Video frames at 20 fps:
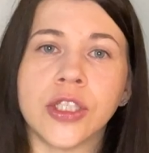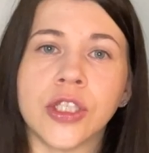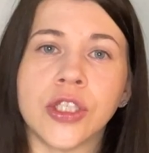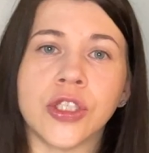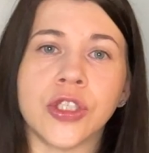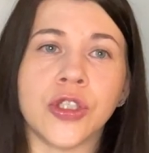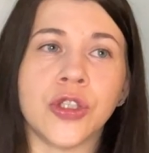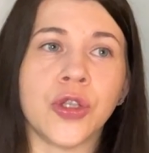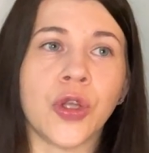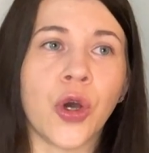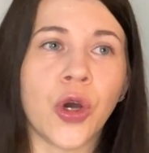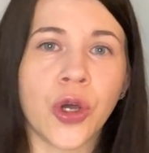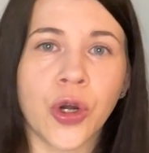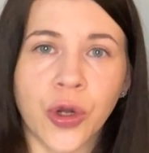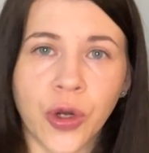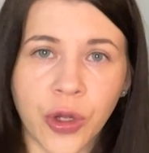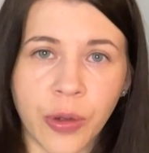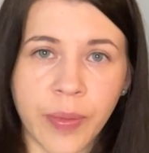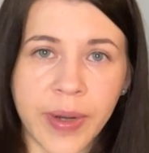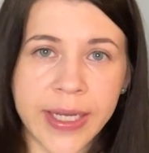is not
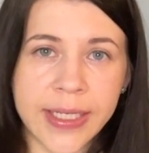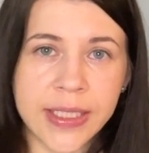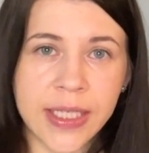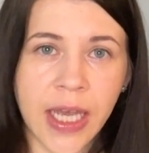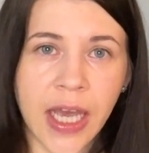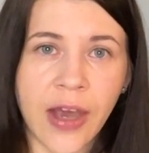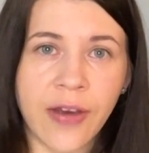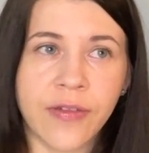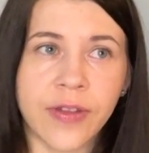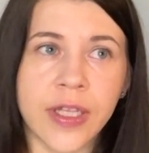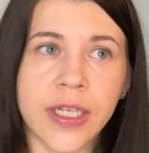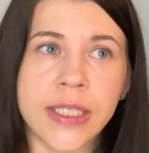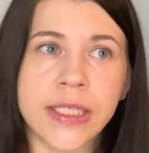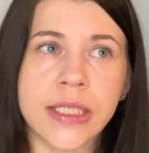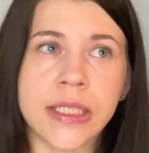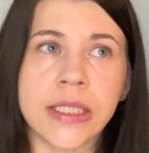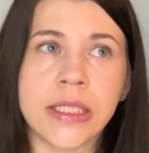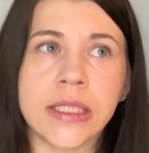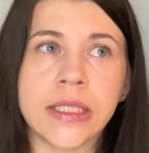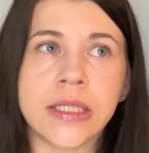all must-have.
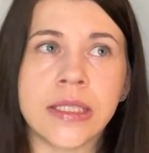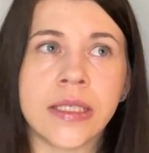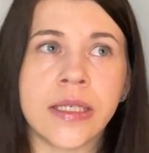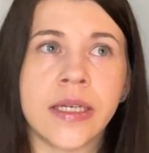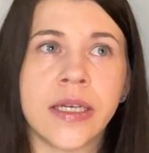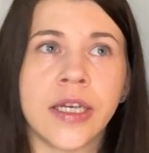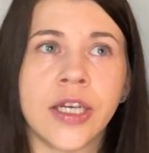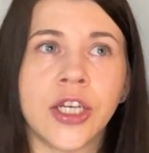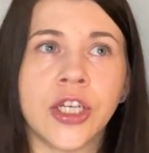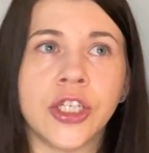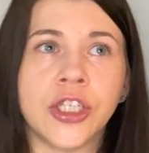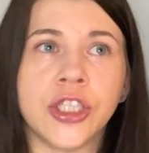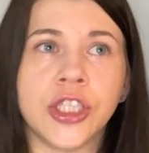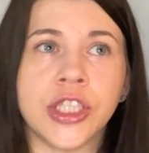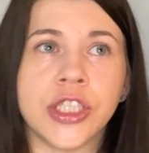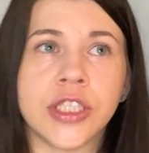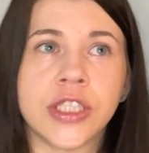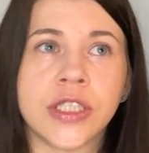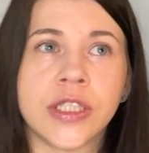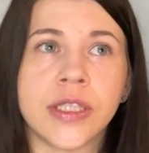This is
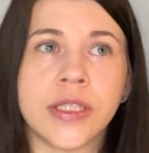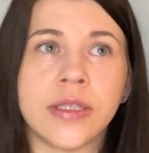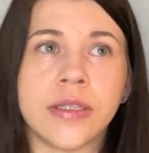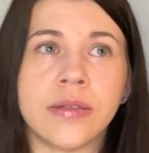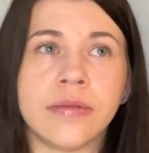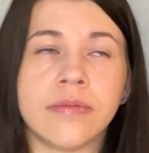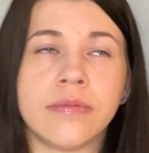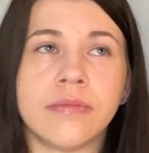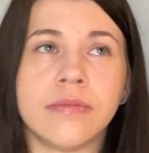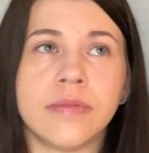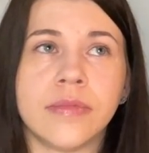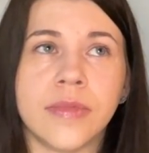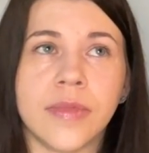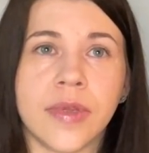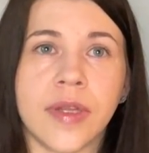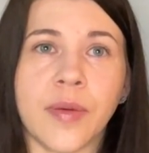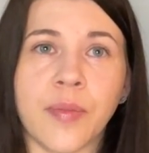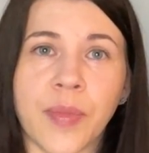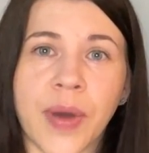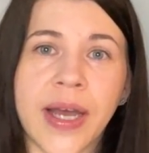just
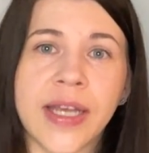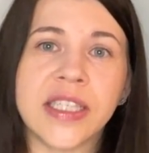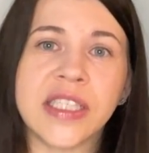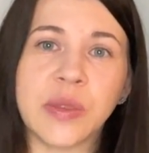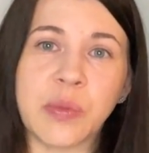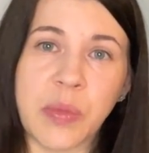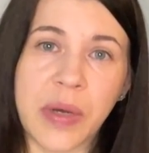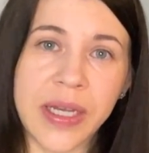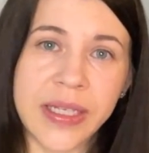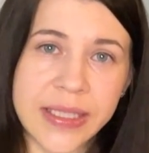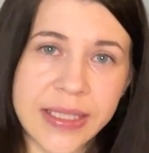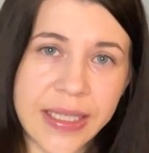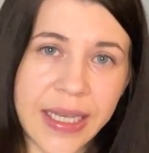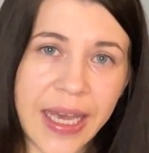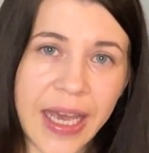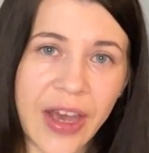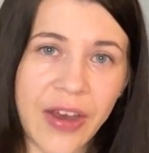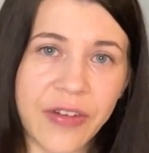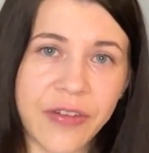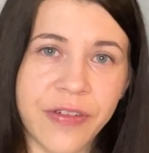the
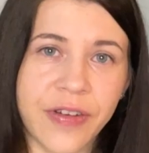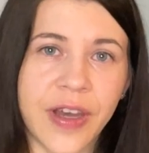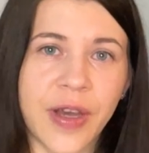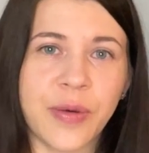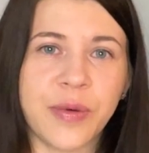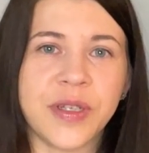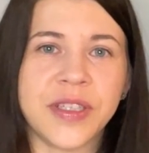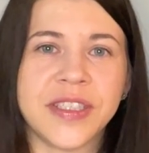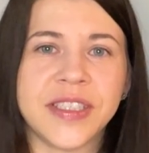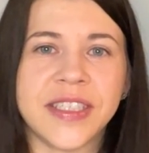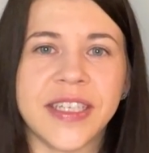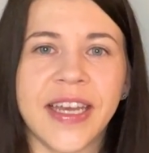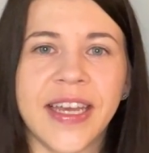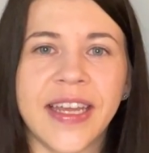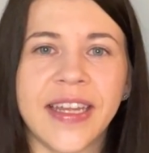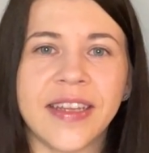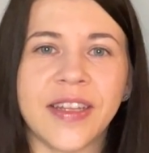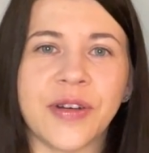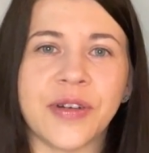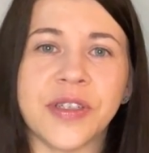must-have, I would
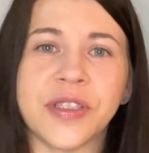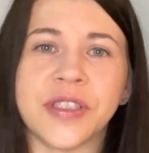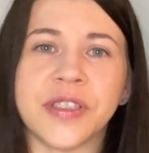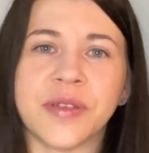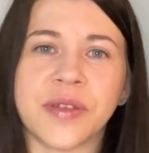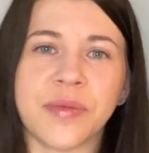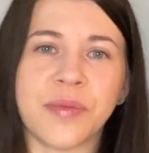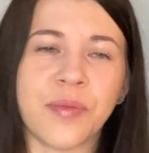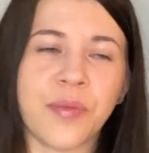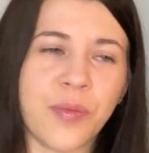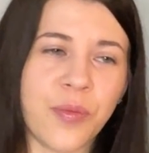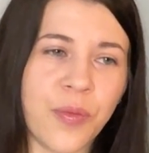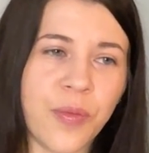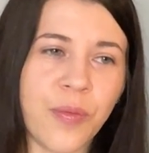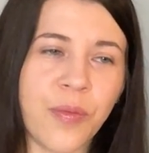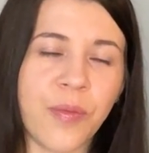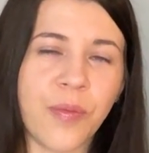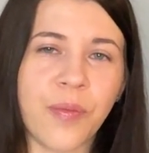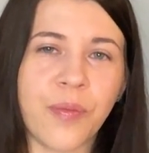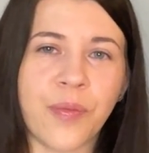say. There is
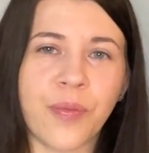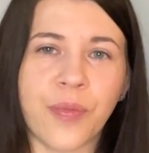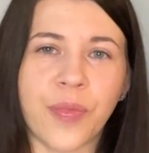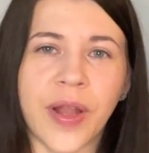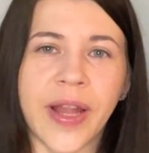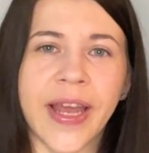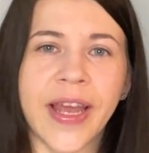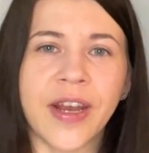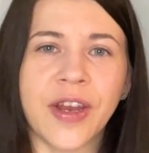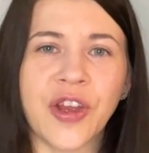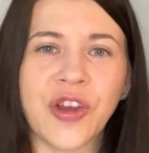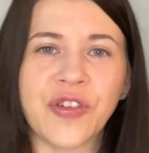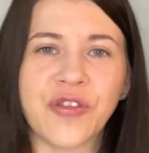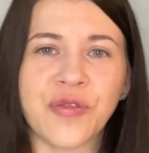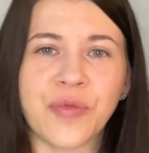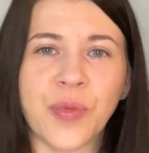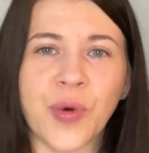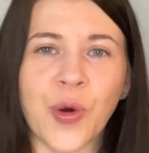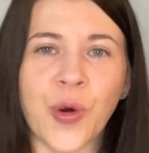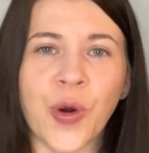plenty of
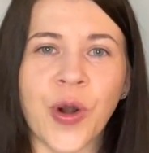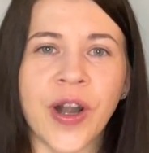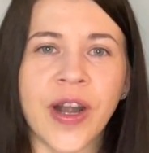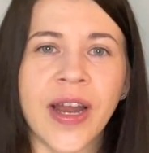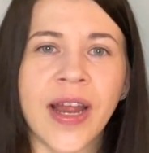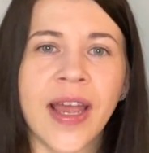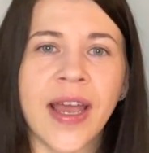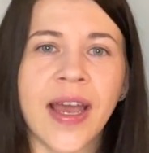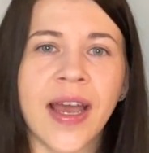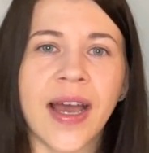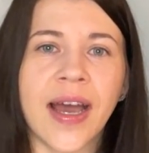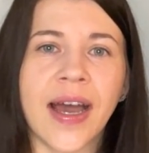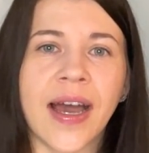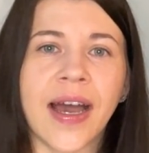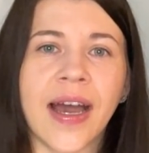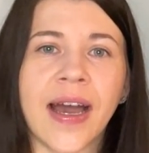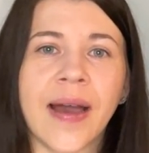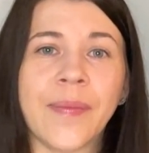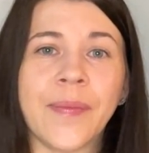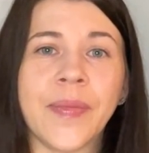more.
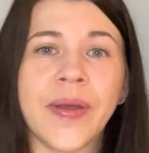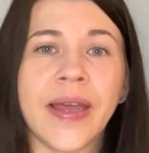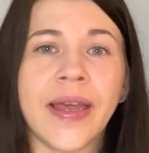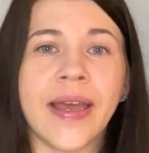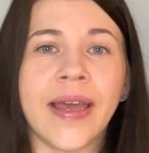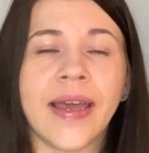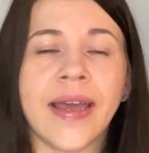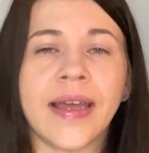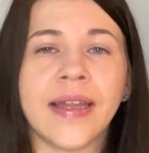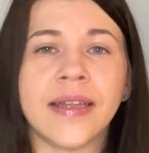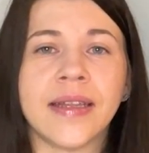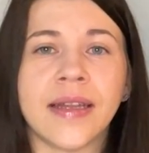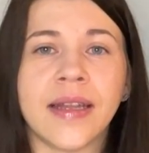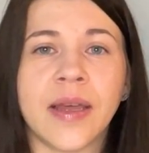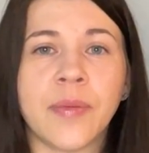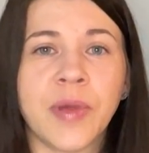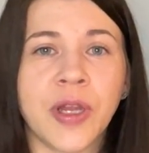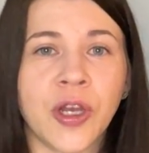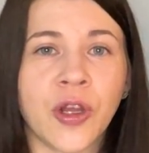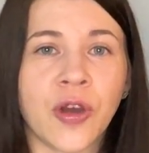And
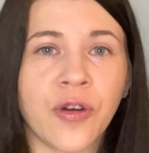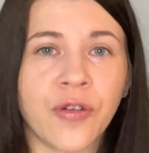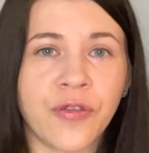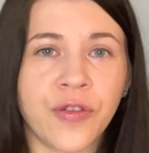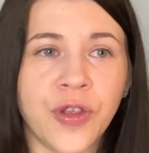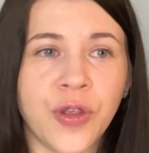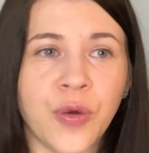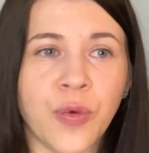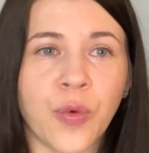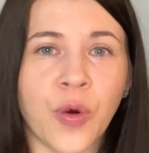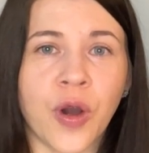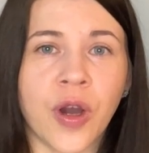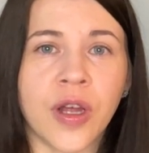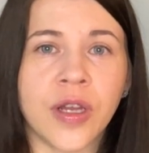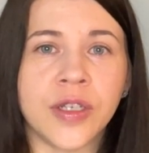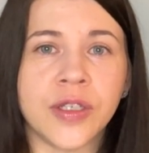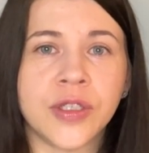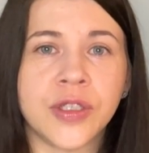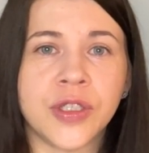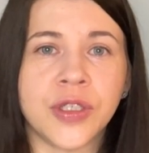let me know if you
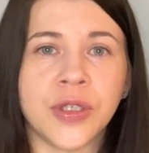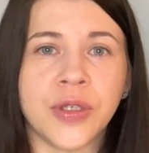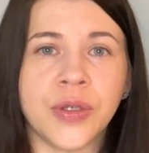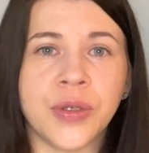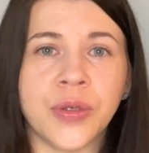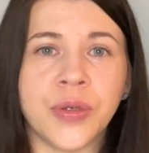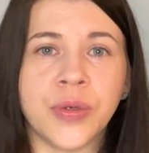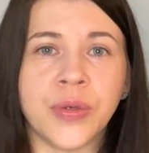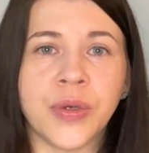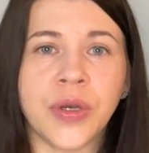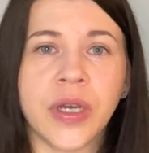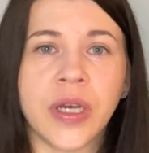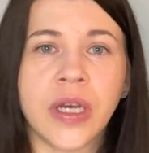want to